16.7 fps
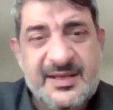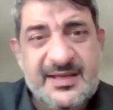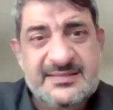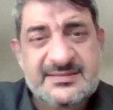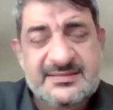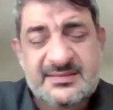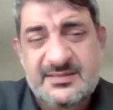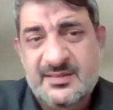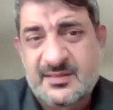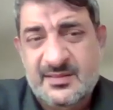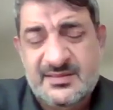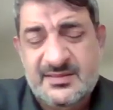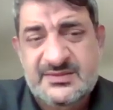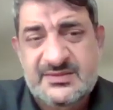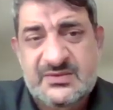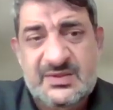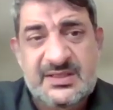past, their
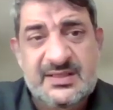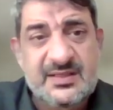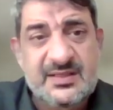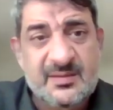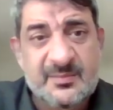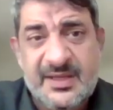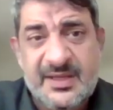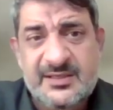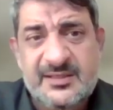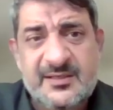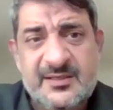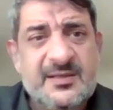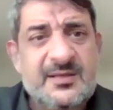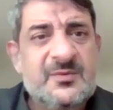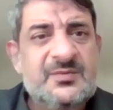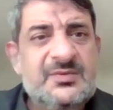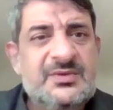history, their
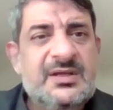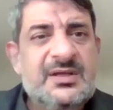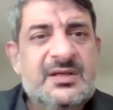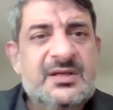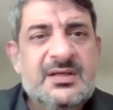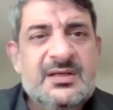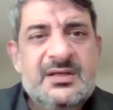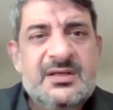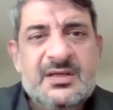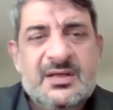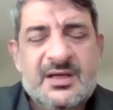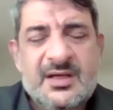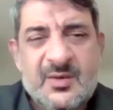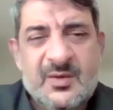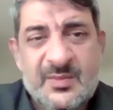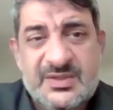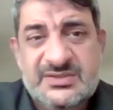background,
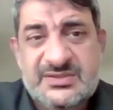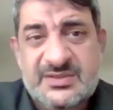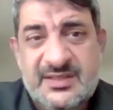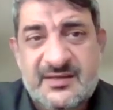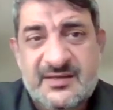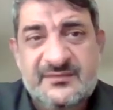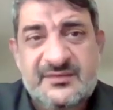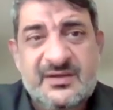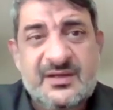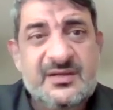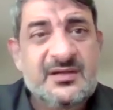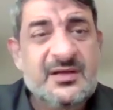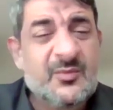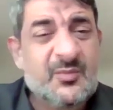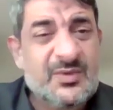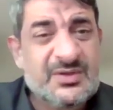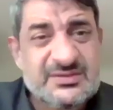how much they have done,
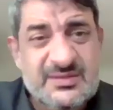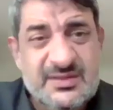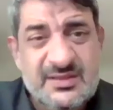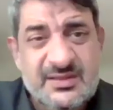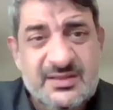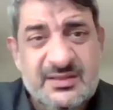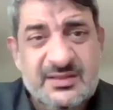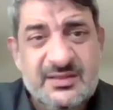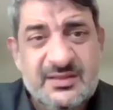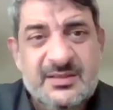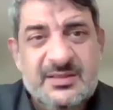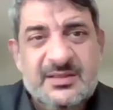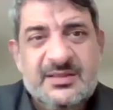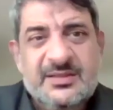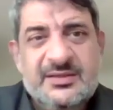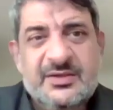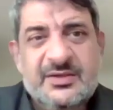how much they
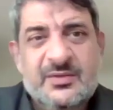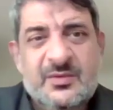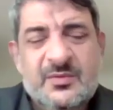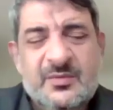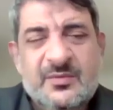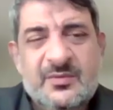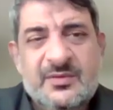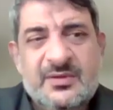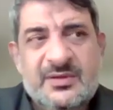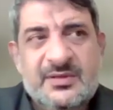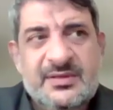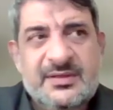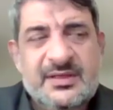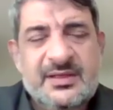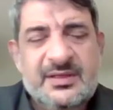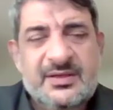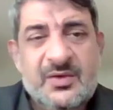
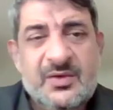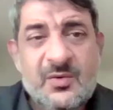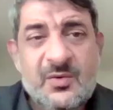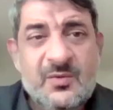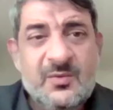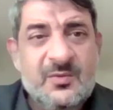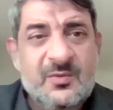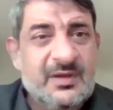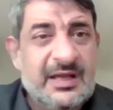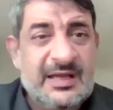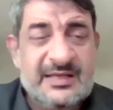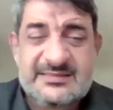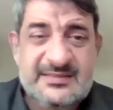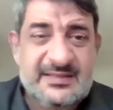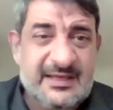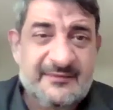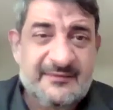know.
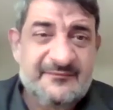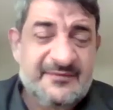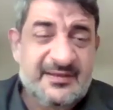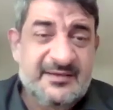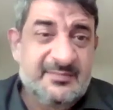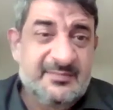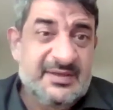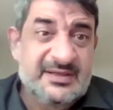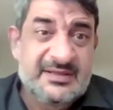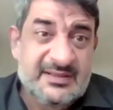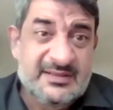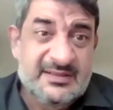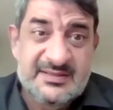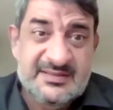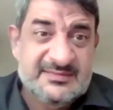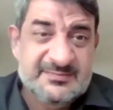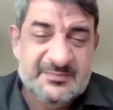Have they been
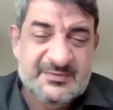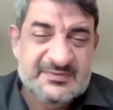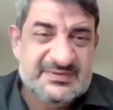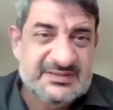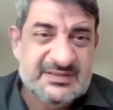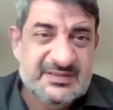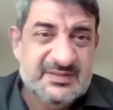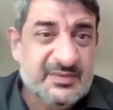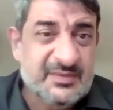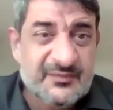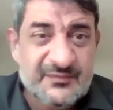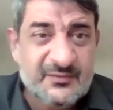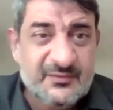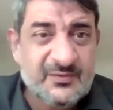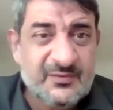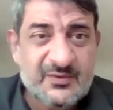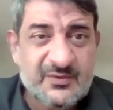in this position
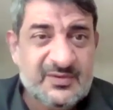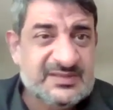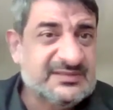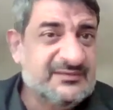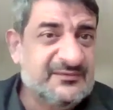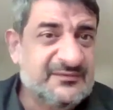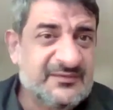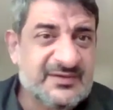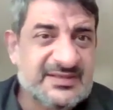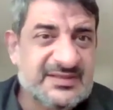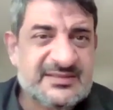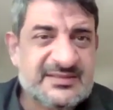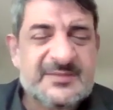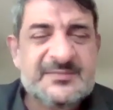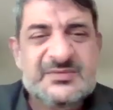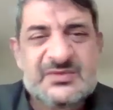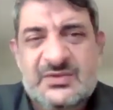before, or it's the first
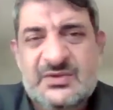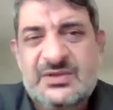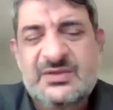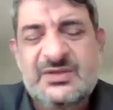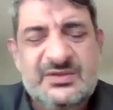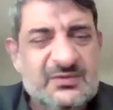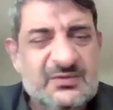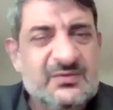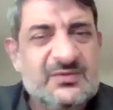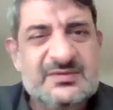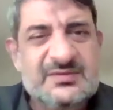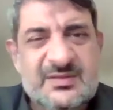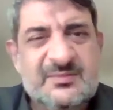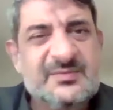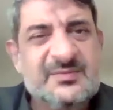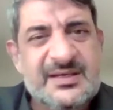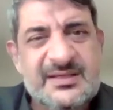time? So you need to know
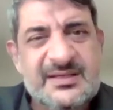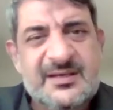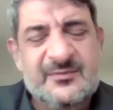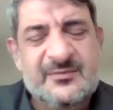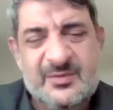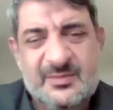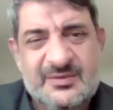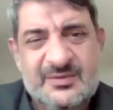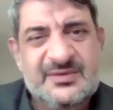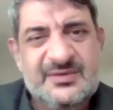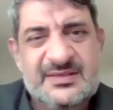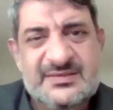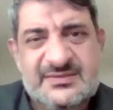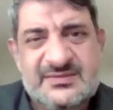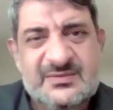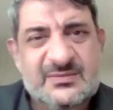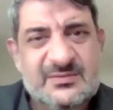some background about
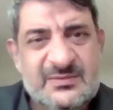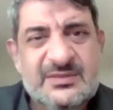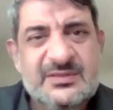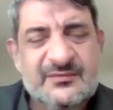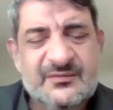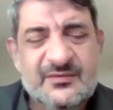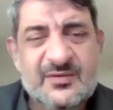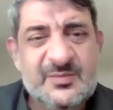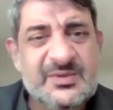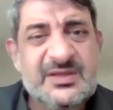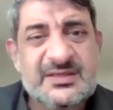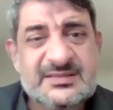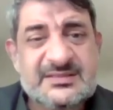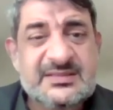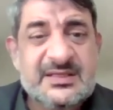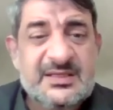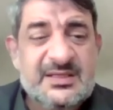that. So for me,
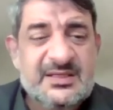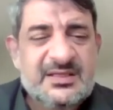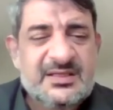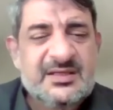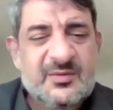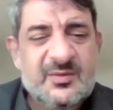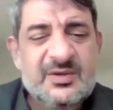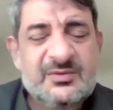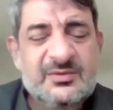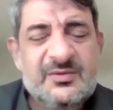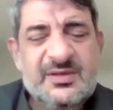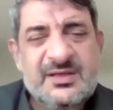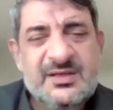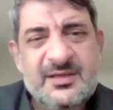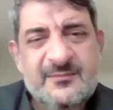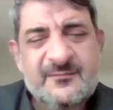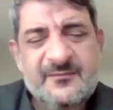it's where do
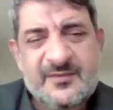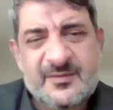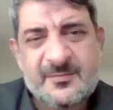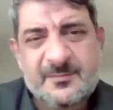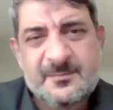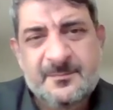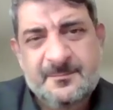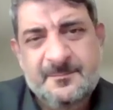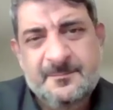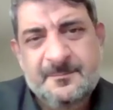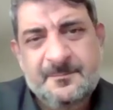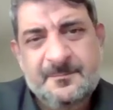they come from?